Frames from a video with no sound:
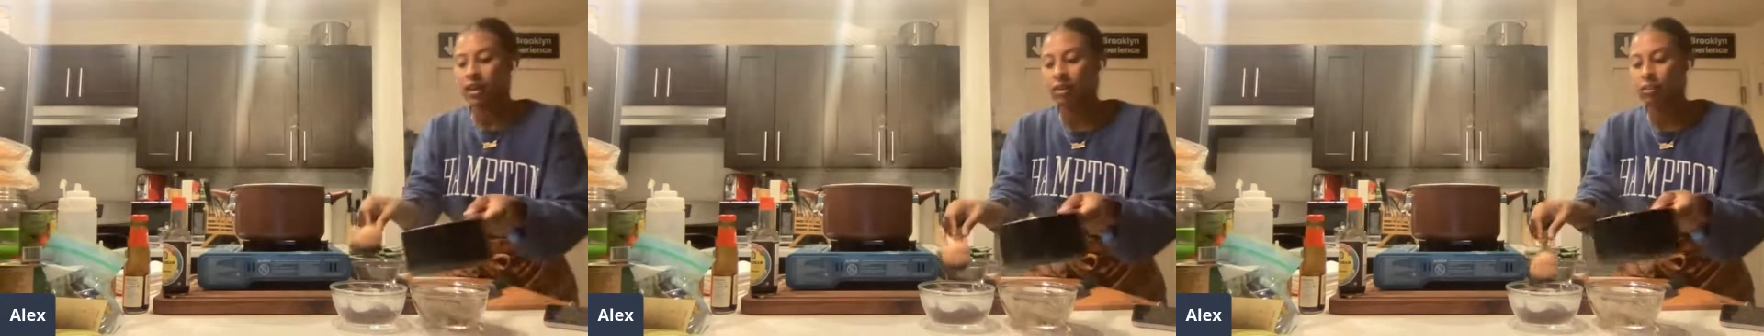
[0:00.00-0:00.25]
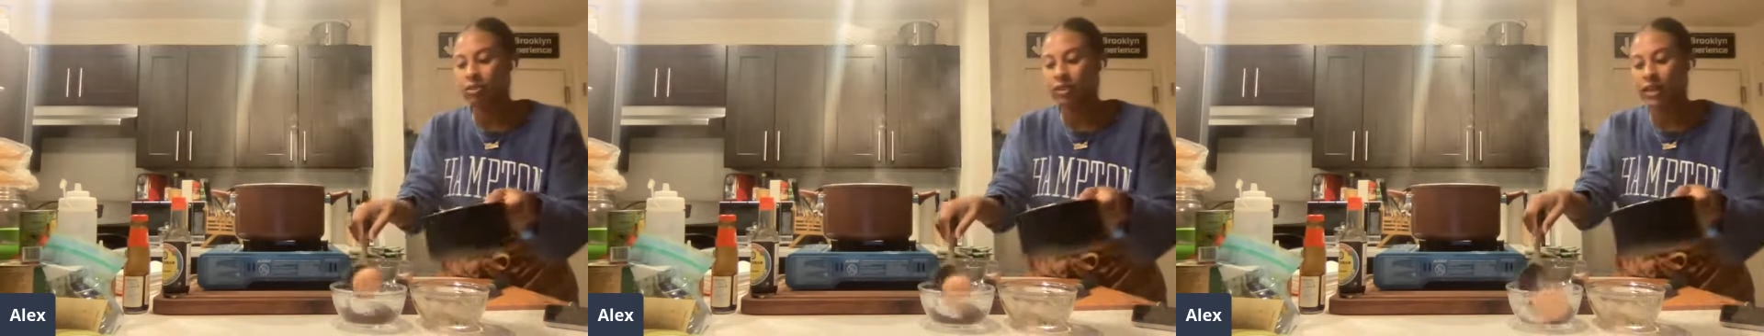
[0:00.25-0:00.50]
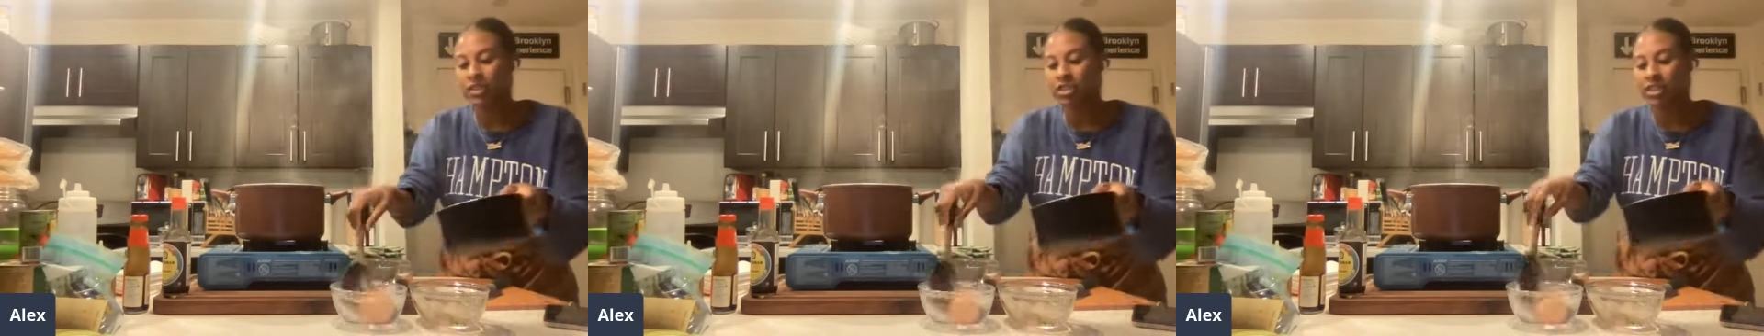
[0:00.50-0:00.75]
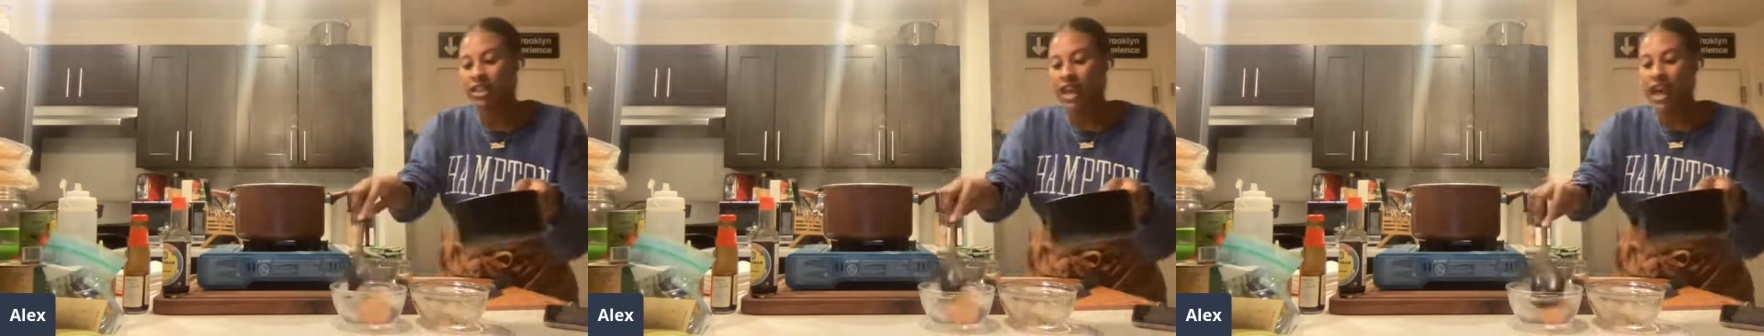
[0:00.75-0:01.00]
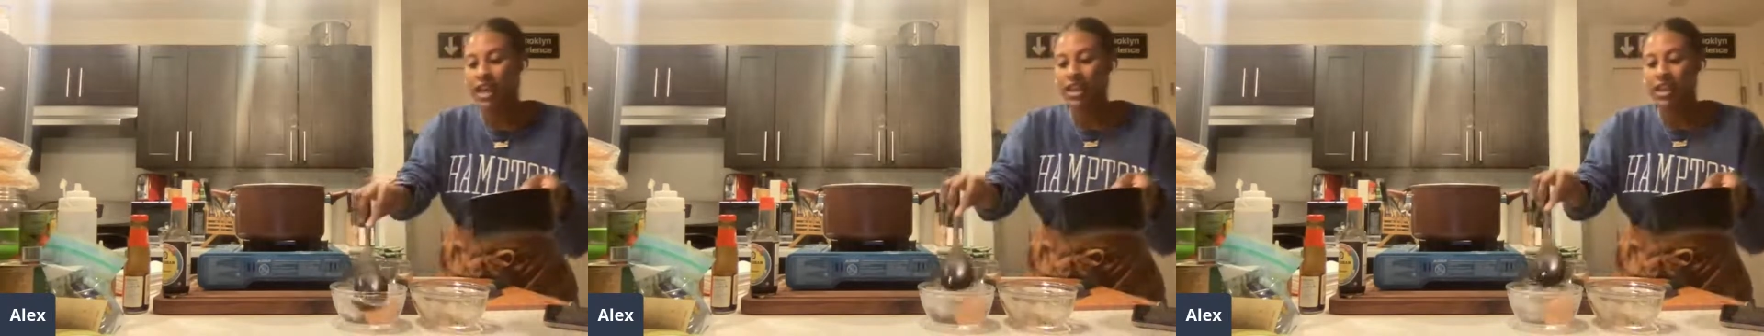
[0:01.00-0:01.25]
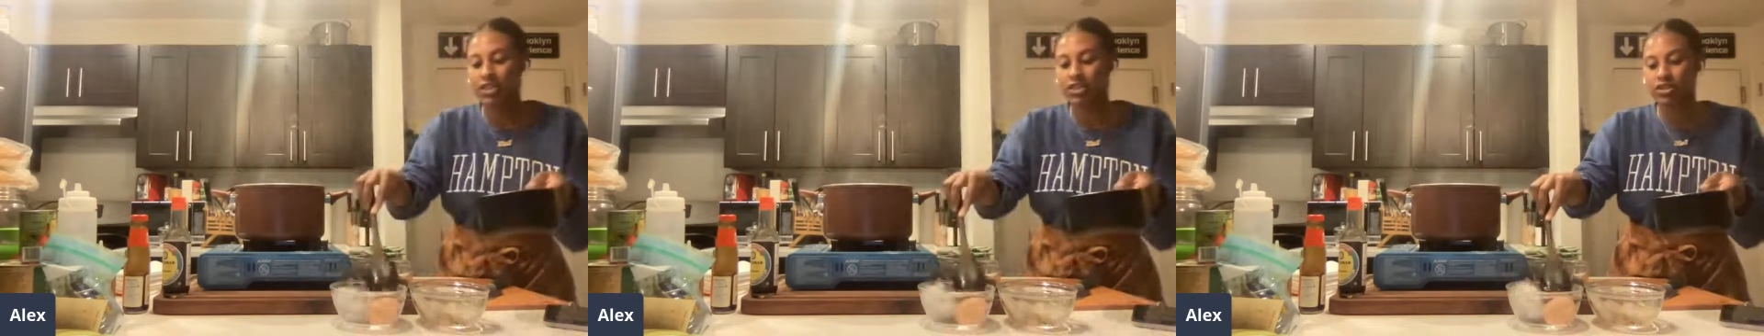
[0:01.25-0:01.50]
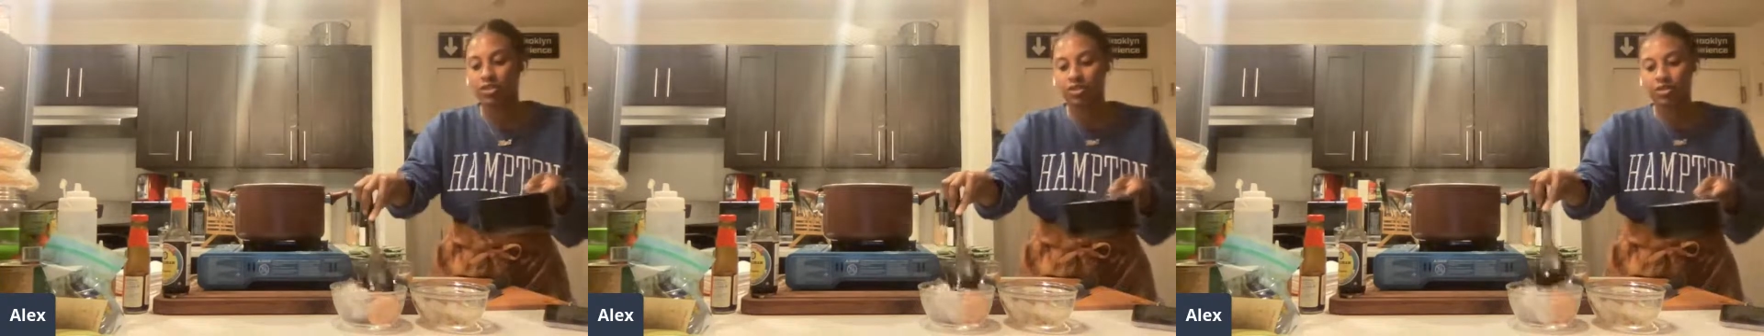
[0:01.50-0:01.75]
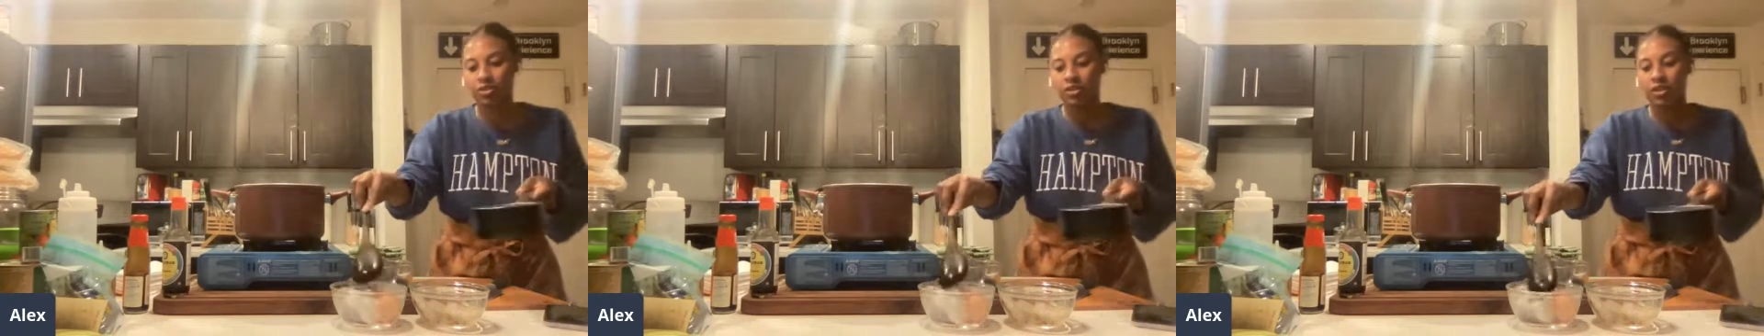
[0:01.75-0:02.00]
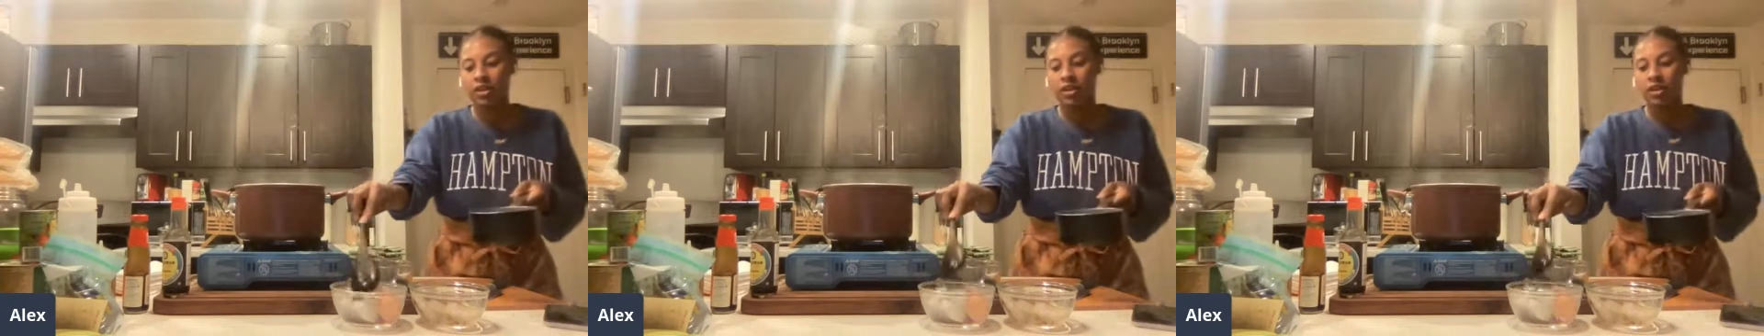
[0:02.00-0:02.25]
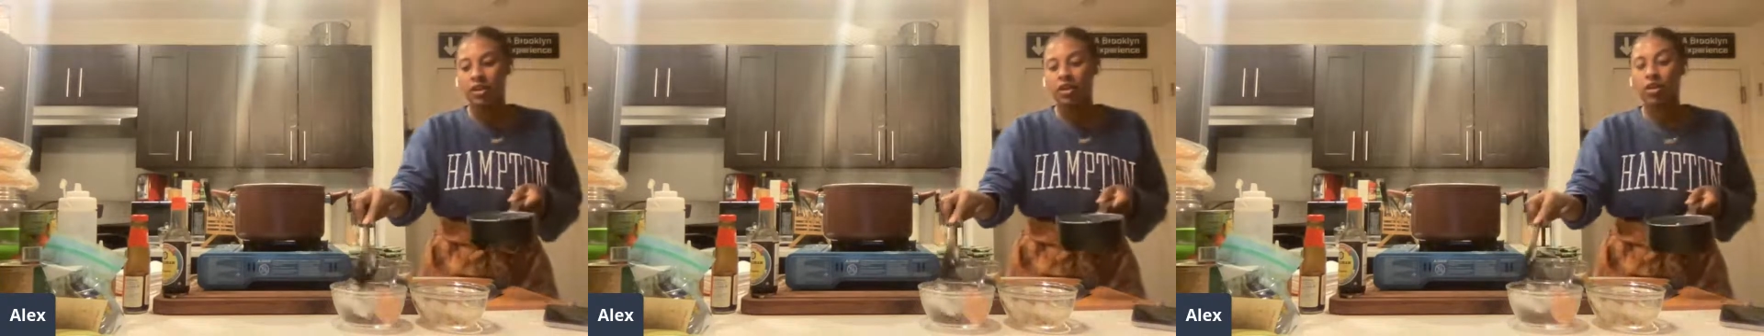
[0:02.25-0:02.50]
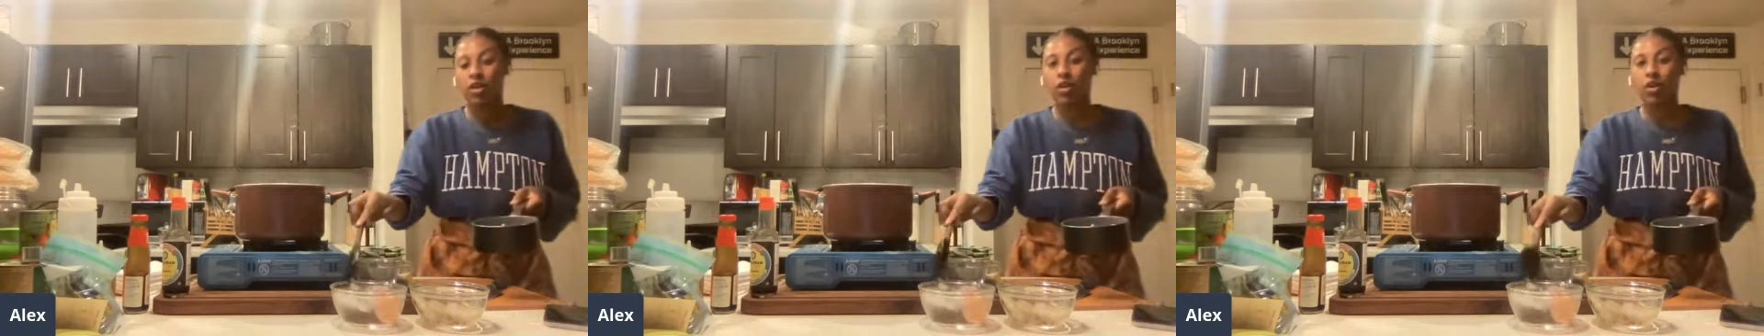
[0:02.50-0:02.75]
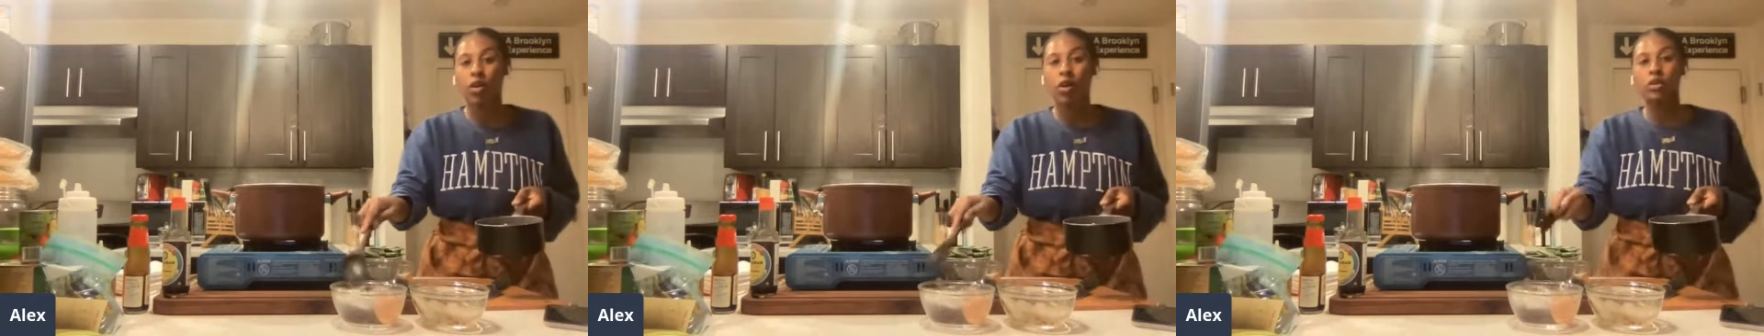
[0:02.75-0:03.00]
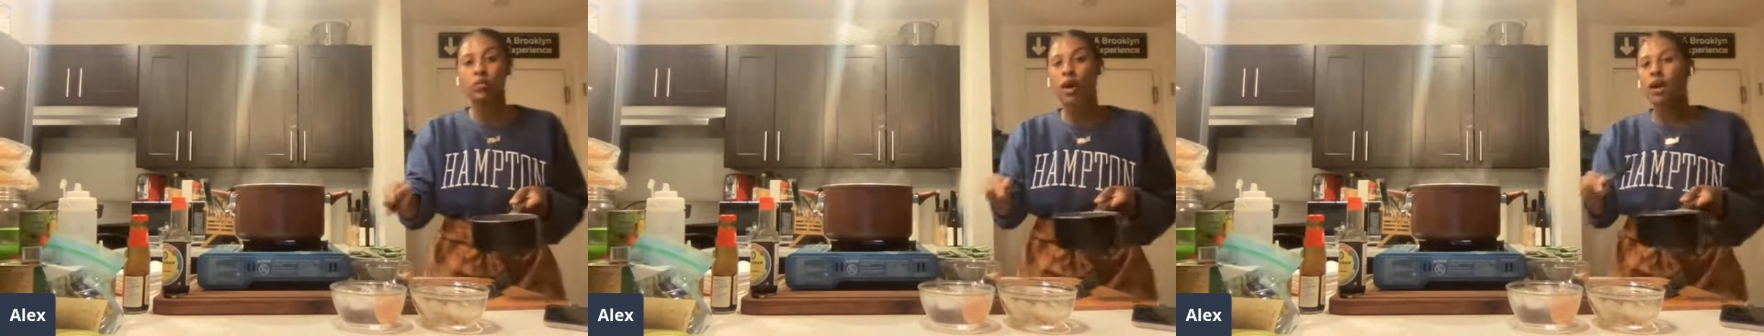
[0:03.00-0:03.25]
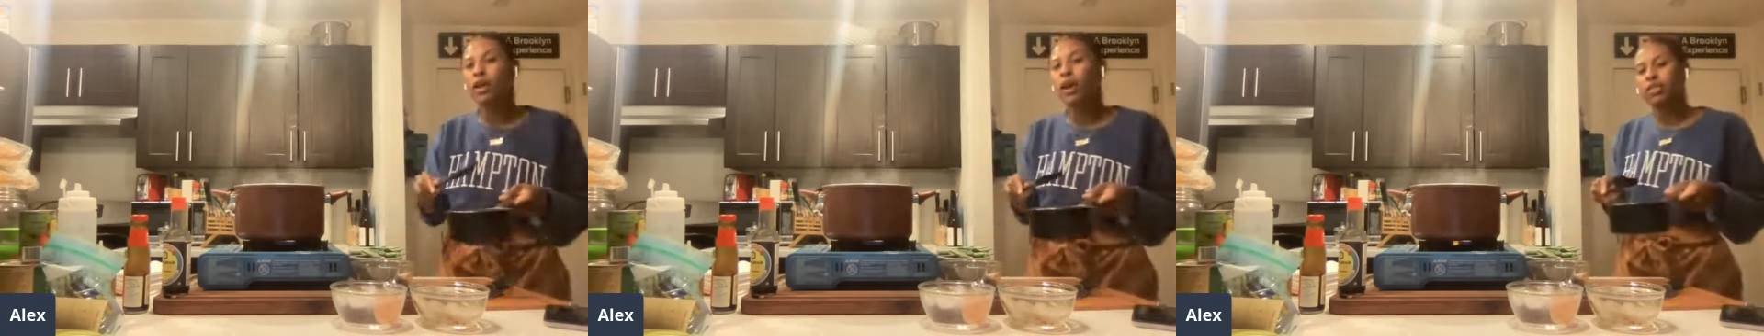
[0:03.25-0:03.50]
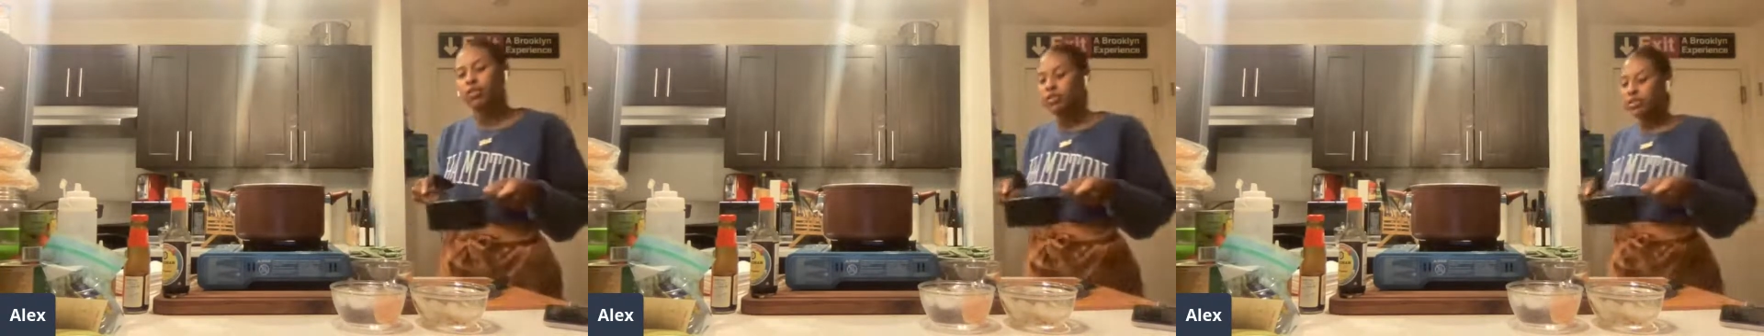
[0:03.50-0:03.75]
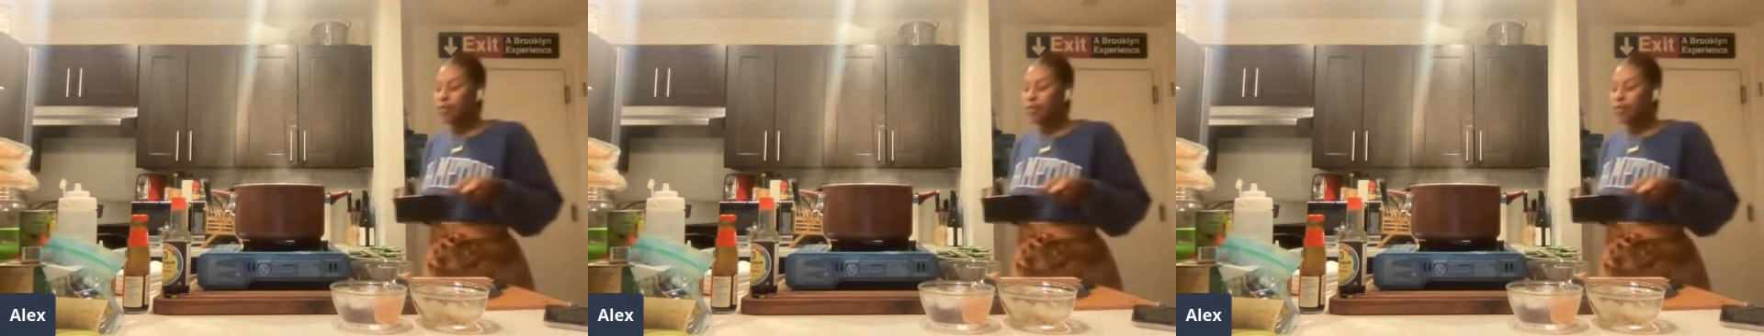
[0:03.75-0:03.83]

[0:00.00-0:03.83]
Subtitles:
and plunging that into cold water. I threw